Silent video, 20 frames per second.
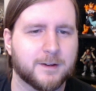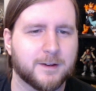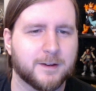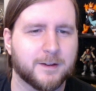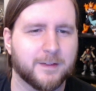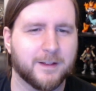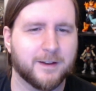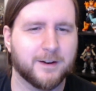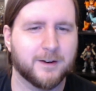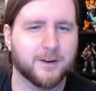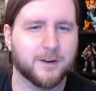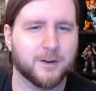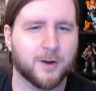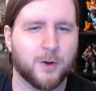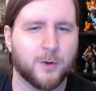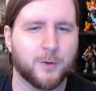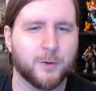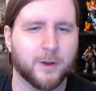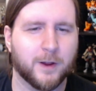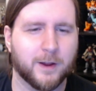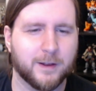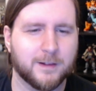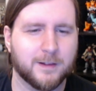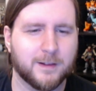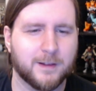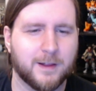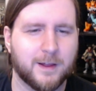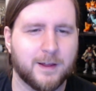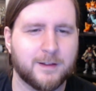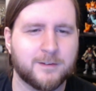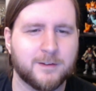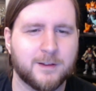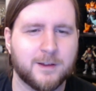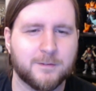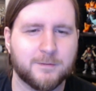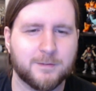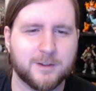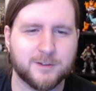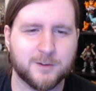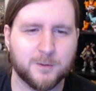And then, hold on, let's
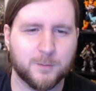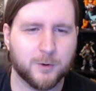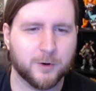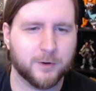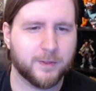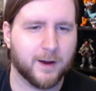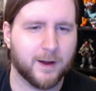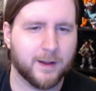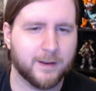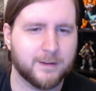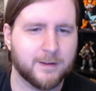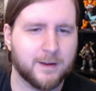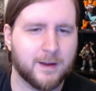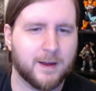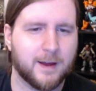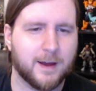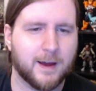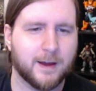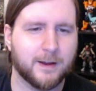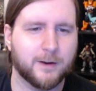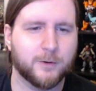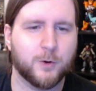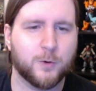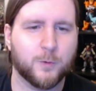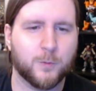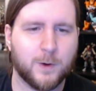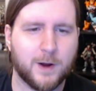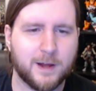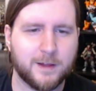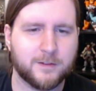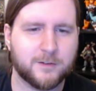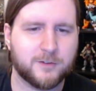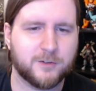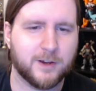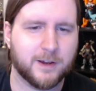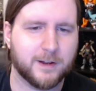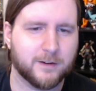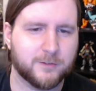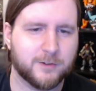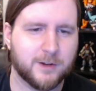give this some more thought. I don't know why the
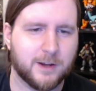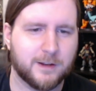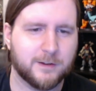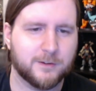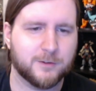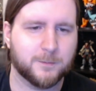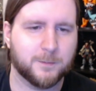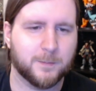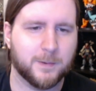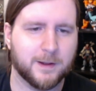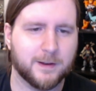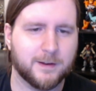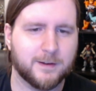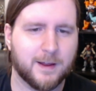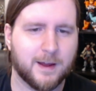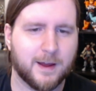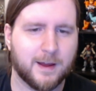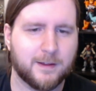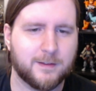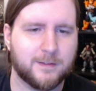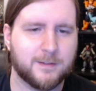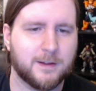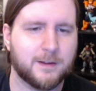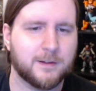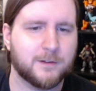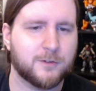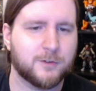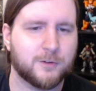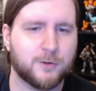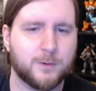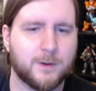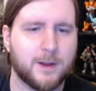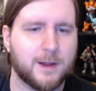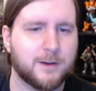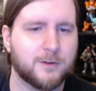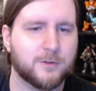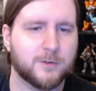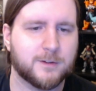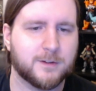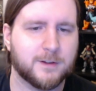channel changed, but I think it's too
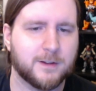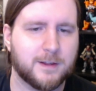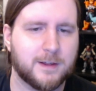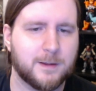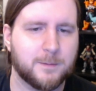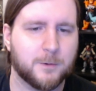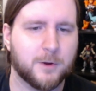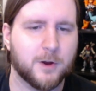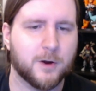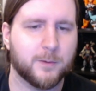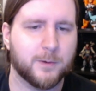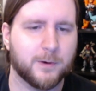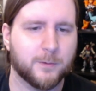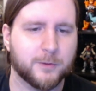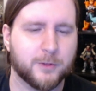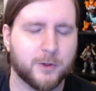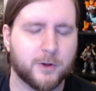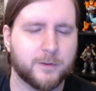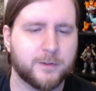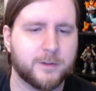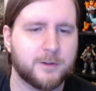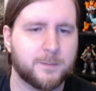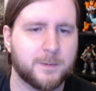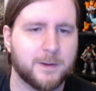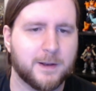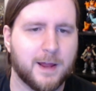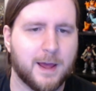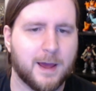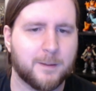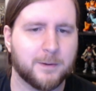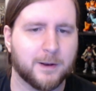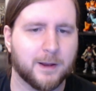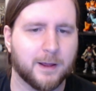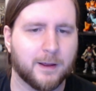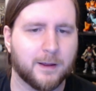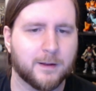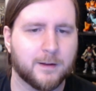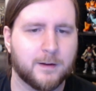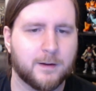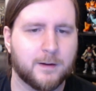dangerous to keep going with all that's been
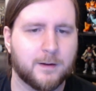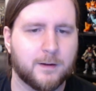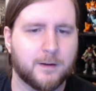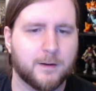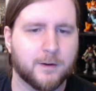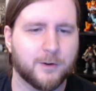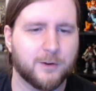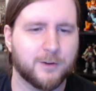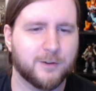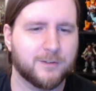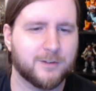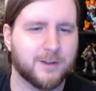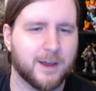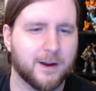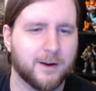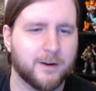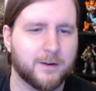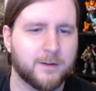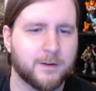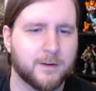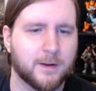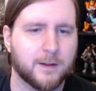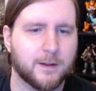happening. Are you scared?